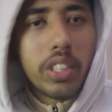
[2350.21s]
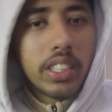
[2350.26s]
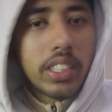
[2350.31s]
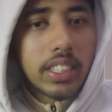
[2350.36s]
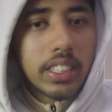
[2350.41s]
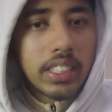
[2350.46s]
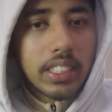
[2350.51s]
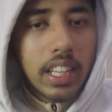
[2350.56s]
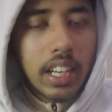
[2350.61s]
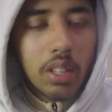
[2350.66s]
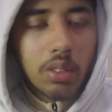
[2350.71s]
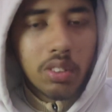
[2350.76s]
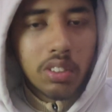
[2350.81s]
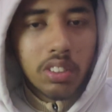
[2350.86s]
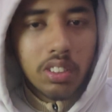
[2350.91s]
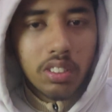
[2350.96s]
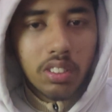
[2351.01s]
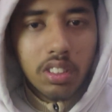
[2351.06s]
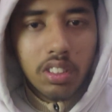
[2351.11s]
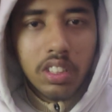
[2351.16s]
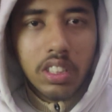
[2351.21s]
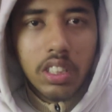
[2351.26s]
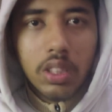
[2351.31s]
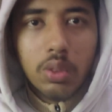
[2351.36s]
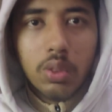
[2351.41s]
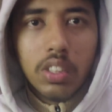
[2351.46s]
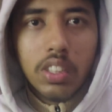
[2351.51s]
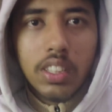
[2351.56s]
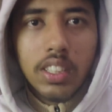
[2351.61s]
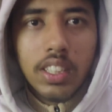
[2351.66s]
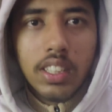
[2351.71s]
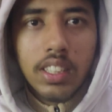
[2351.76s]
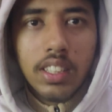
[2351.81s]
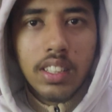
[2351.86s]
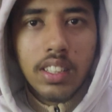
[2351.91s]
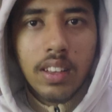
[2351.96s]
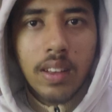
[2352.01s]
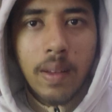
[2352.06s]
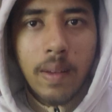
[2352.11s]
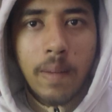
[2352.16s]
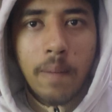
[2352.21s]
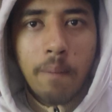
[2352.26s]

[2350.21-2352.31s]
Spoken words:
it shouts consequences.